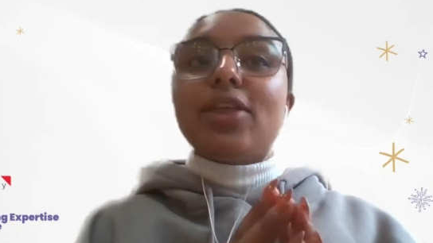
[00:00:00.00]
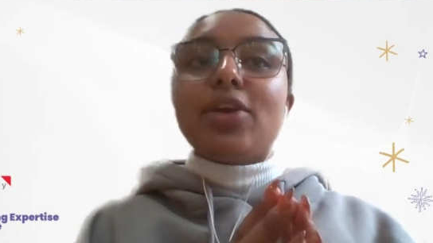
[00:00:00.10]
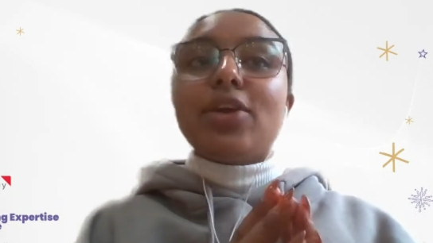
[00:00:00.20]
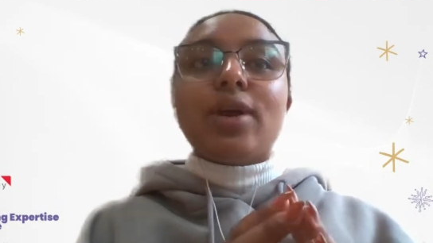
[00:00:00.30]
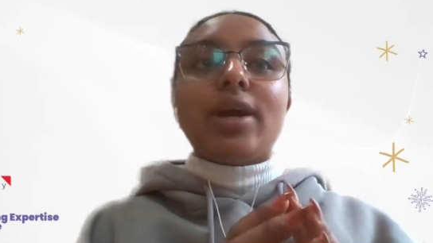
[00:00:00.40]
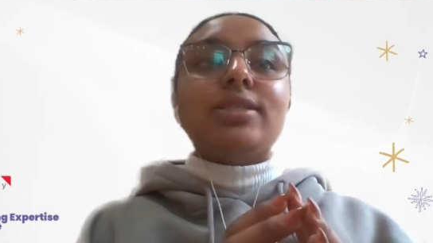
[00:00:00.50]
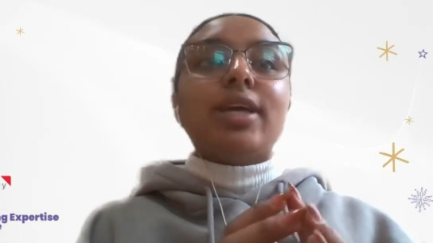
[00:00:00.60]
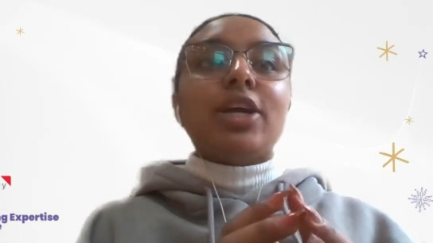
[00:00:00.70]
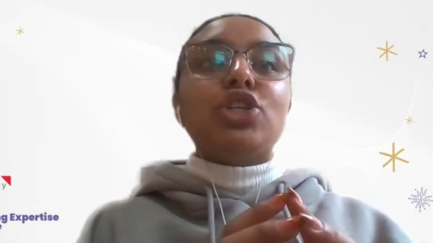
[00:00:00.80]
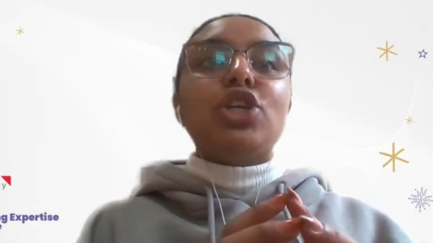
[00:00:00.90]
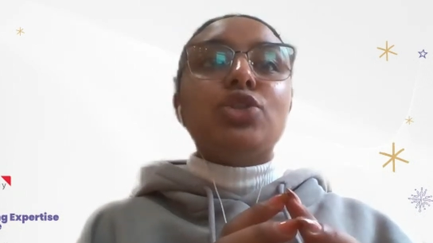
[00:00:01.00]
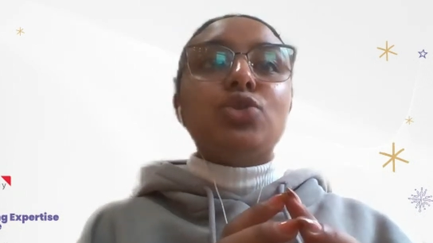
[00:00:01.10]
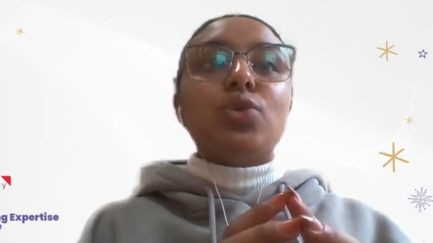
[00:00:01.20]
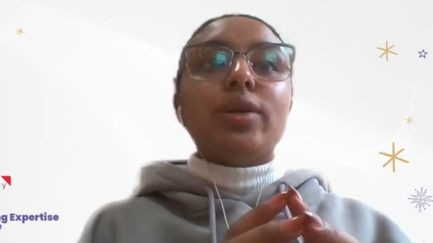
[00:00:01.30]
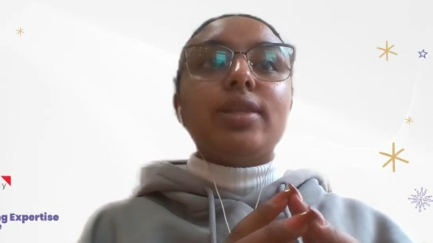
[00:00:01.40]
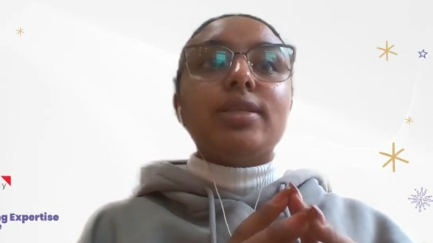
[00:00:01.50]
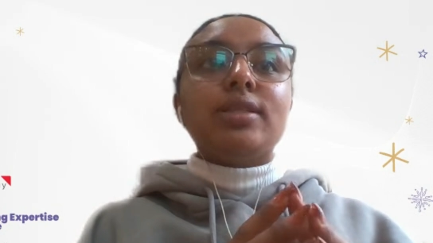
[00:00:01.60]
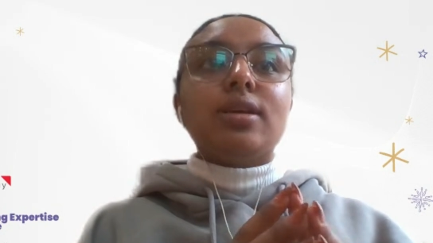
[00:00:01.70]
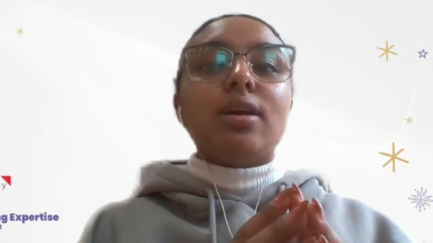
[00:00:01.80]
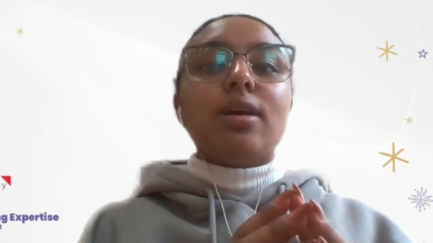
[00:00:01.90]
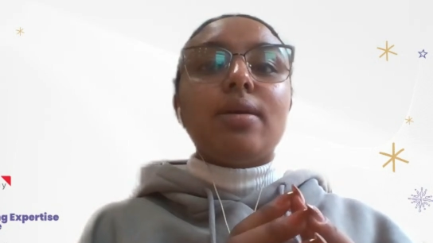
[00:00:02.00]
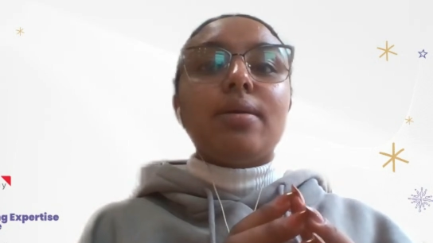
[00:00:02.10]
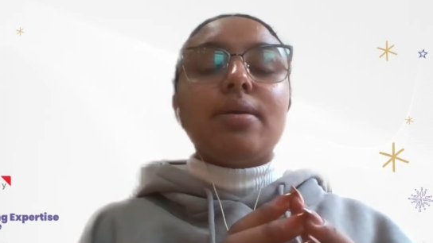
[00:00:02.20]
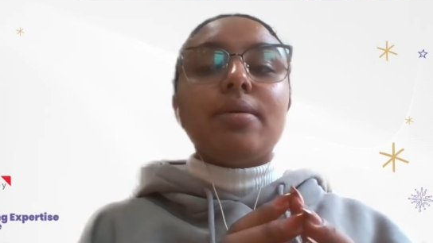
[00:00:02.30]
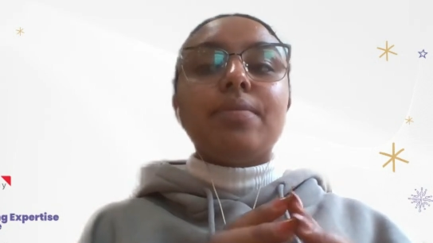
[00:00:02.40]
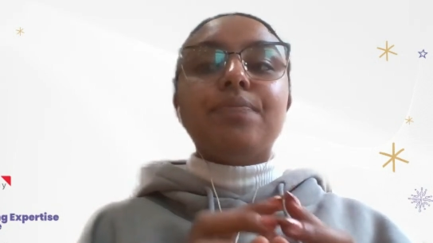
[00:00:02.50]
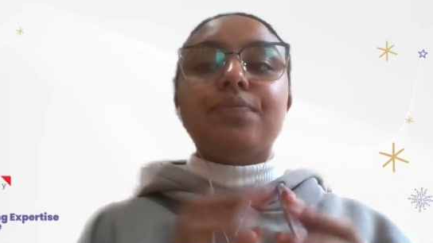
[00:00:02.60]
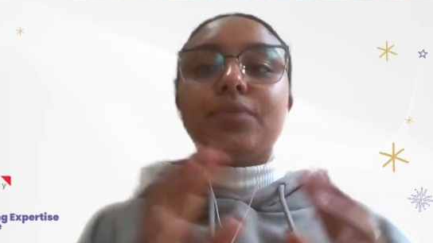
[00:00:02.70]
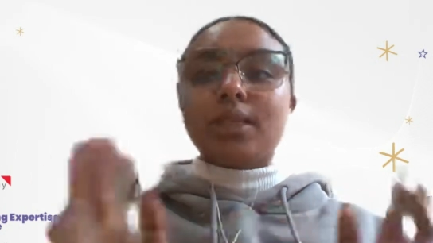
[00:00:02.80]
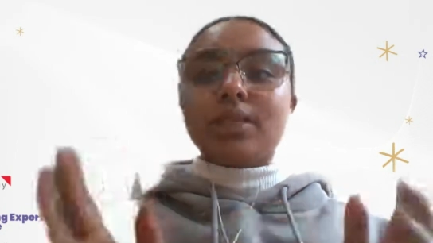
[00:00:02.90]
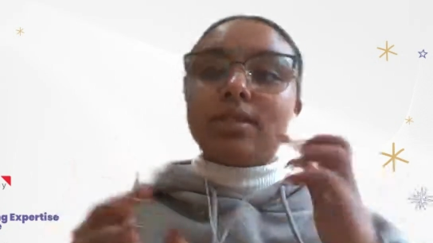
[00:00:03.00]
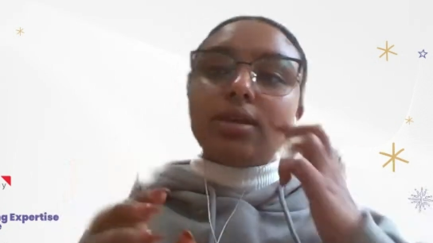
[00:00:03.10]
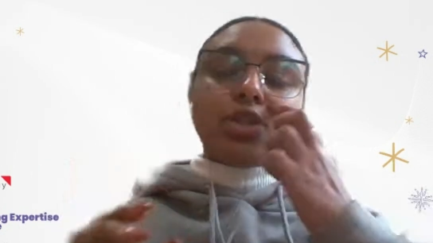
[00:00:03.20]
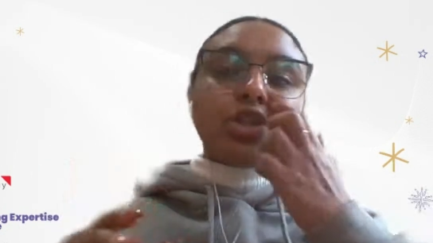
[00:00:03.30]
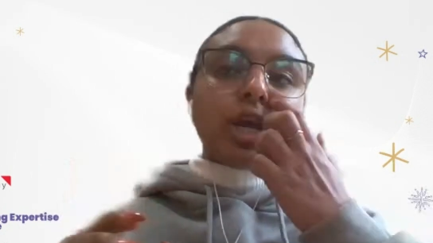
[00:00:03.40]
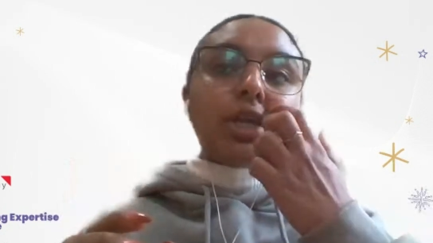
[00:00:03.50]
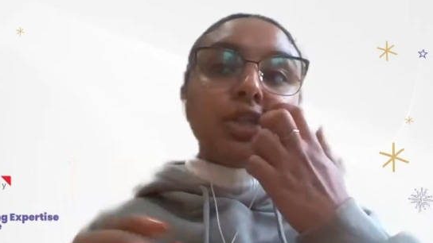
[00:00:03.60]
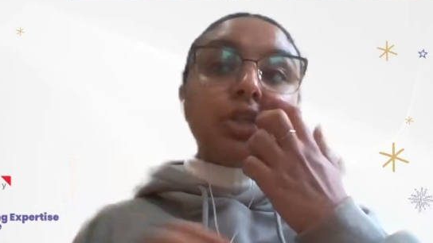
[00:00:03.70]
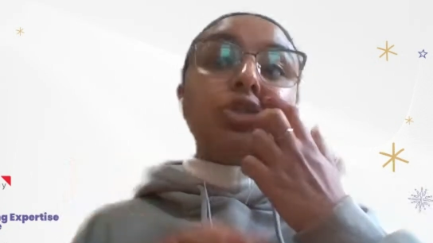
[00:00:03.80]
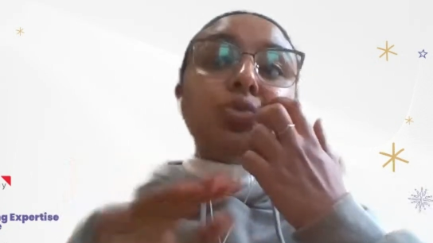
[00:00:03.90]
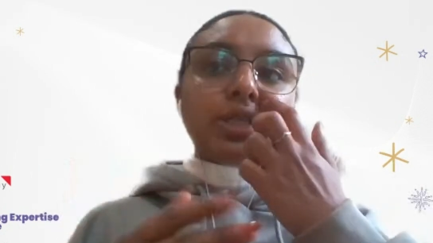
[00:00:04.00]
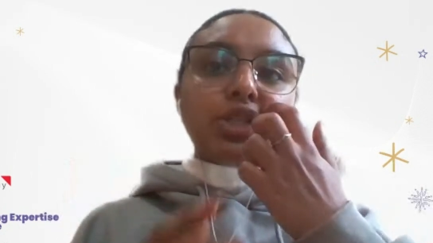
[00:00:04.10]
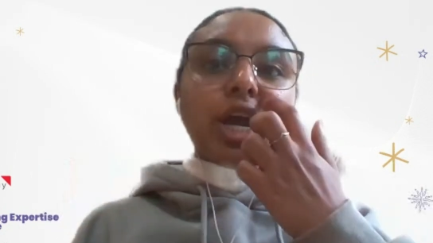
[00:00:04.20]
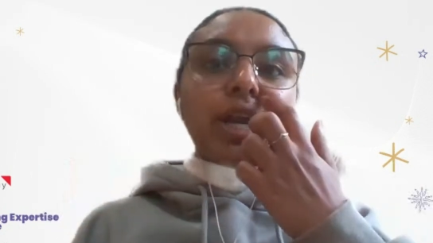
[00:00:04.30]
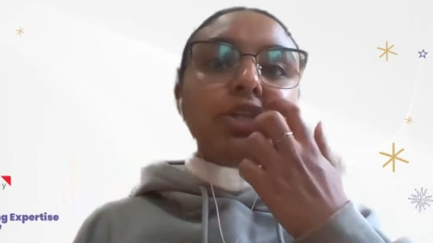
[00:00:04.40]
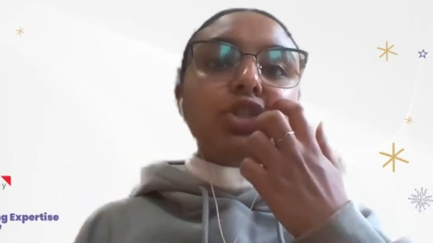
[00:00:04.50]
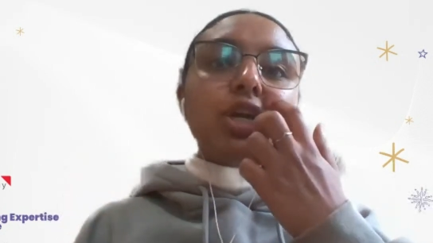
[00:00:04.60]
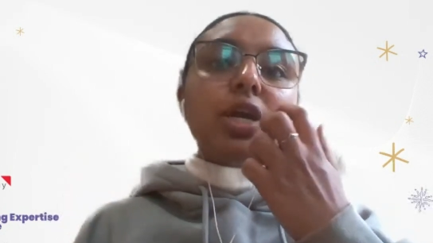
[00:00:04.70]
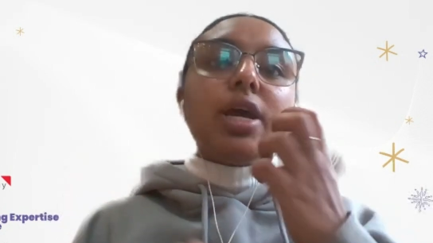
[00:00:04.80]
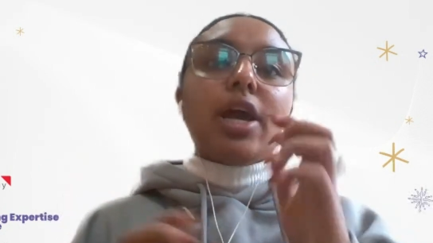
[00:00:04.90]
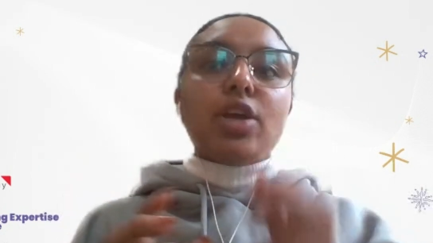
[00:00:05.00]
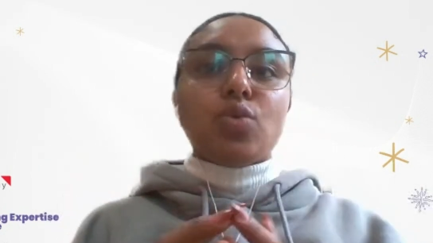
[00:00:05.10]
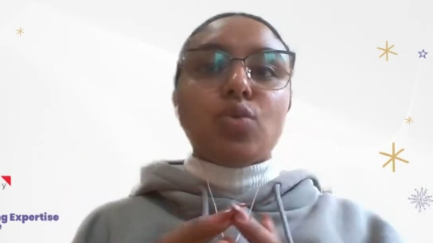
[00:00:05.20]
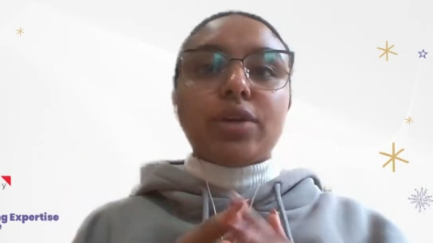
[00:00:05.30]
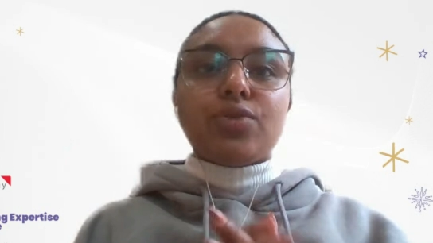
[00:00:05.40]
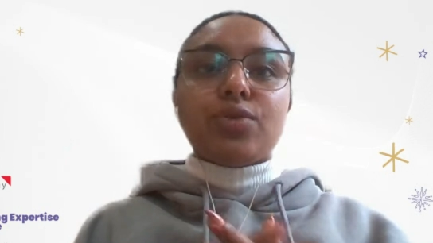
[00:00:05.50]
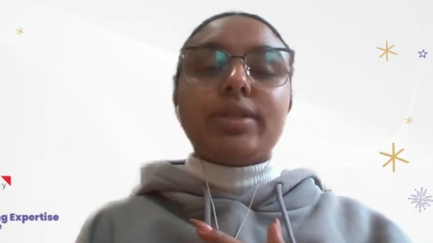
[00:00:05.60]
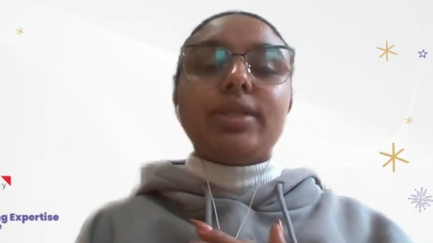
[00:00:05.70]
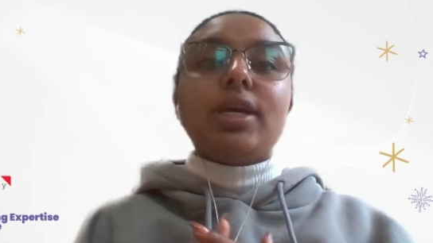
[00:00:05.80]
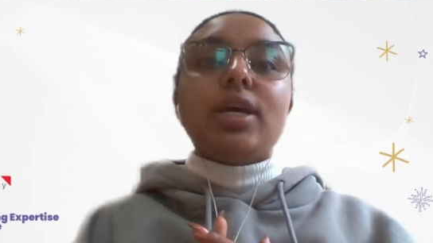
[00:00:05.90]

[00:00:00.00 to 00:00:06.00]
that you guys actually enjoy this uh, this uh, challenge, this week's challenge, and work through it.